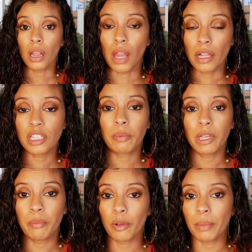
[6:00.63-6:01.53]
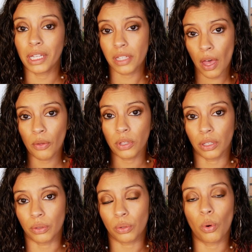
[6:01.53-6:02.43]
Lots of people may tell
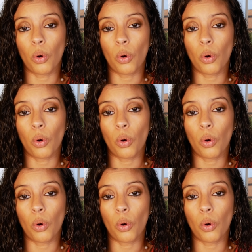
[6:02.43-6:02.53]
you,